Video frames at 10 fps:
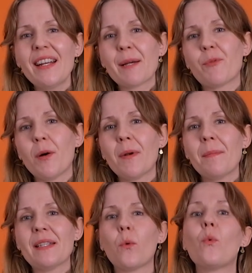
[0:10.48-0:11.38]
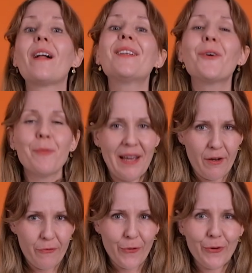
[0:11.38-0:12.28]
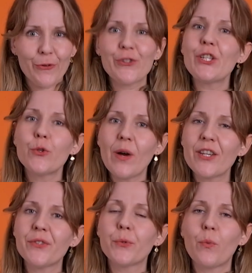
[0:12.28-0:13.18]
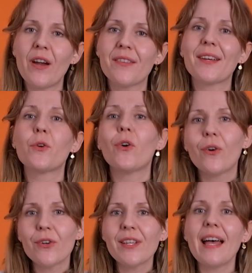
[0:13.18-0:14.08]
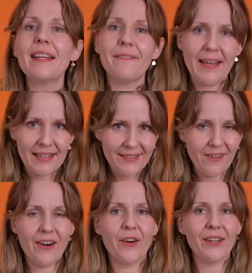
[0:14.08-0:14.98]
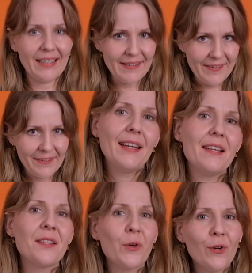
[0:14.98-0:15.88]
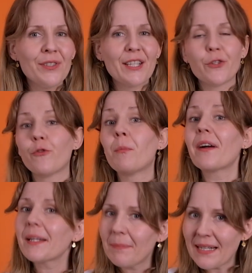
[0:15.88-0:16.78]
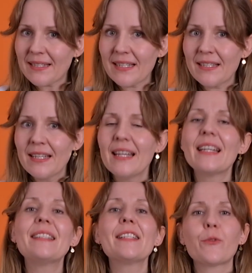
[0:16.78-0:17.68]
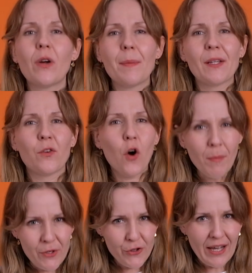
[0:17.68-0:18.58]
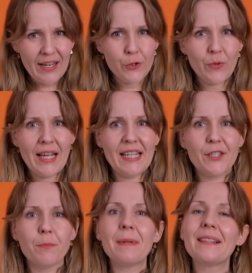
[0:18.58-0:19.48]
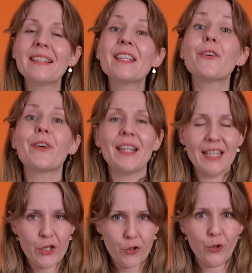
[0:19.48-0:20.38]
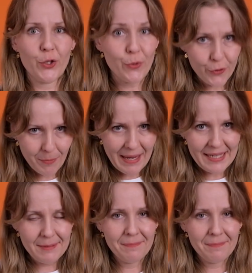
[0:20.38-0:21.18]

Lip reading: and egg problem is a well-known metaphor for situations where the cause and effect are unclear. In the context of marketplaces, it describes a common challenge related to building your initial user base.